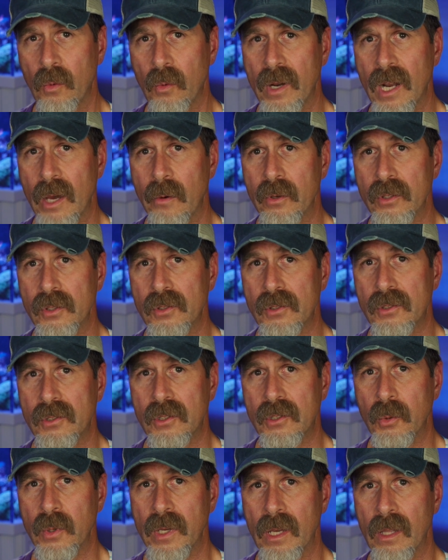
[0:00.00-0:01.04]
When I
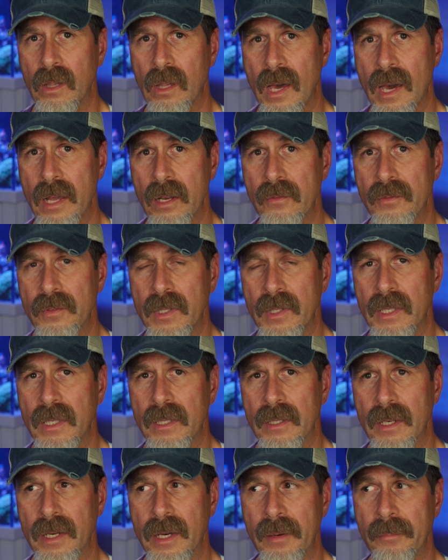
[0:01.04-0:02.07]
was doing a lot of
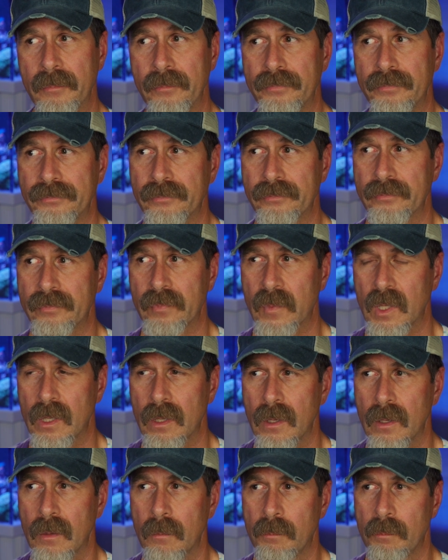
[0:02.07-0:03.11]
the
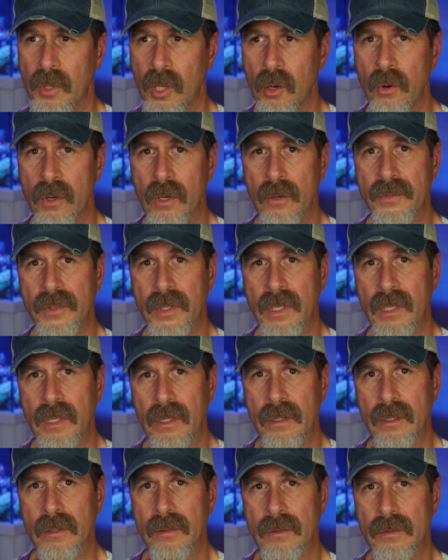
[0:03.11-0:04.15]
blowing of
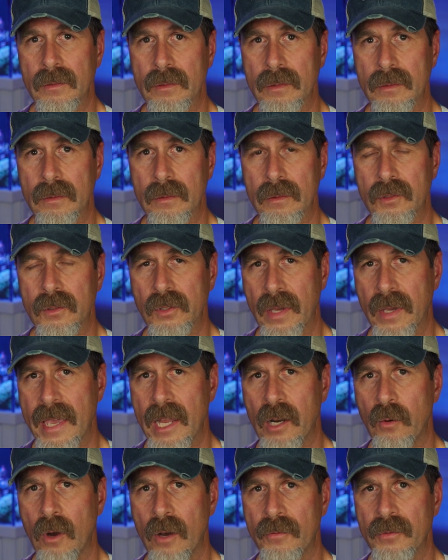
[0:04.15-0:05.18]
the
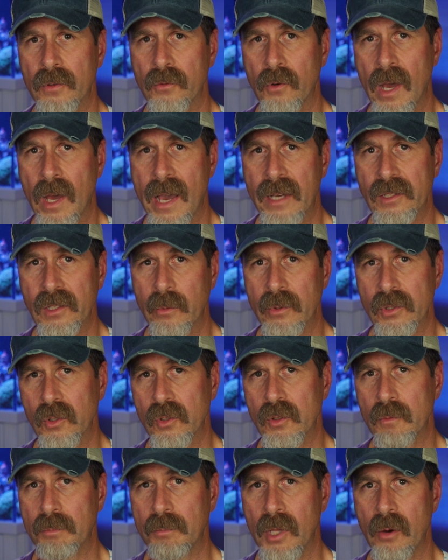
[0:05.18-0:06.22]
cyano off the
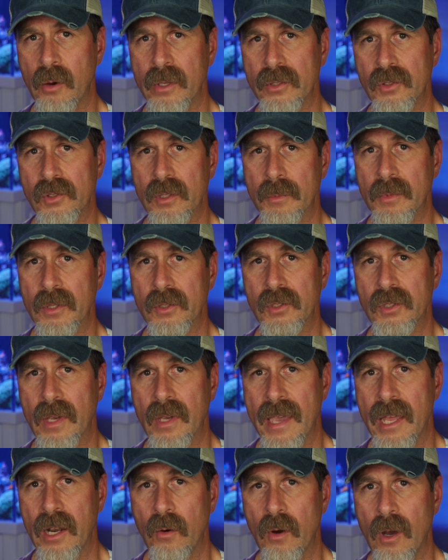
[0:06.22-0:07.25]
rocks, I was also blowing some of
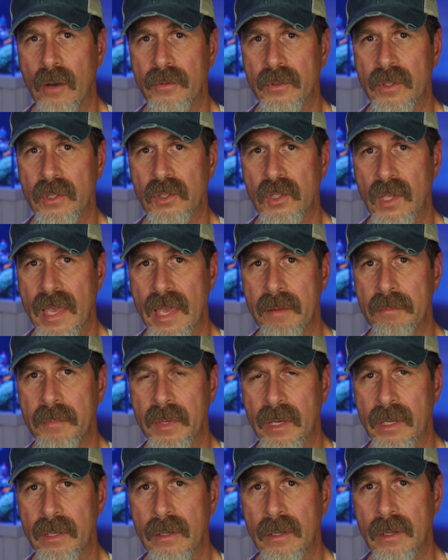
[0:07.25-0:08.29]
the cyano off of the
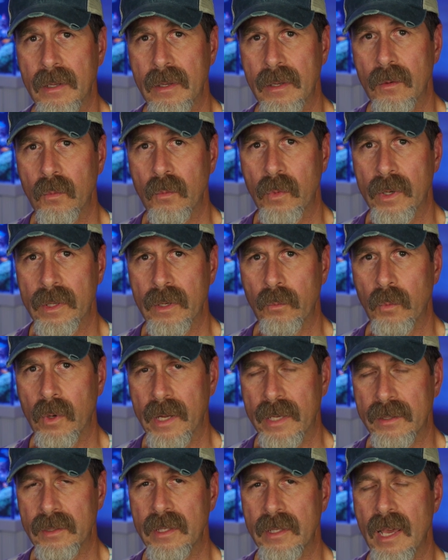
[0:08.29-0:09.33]
sand bed
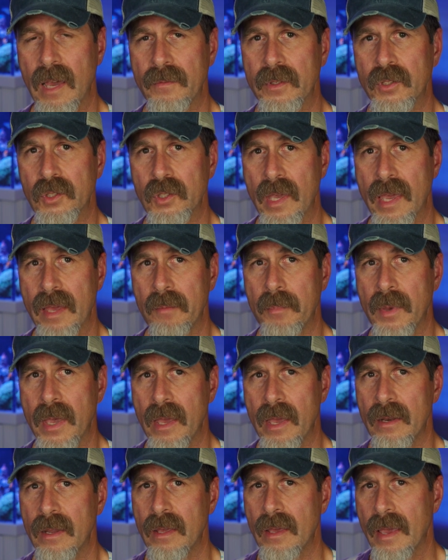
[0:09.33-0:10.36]
when I did have the
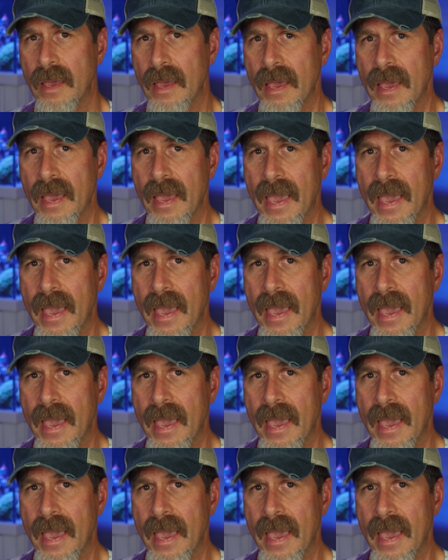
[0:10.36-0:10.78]
sand bed.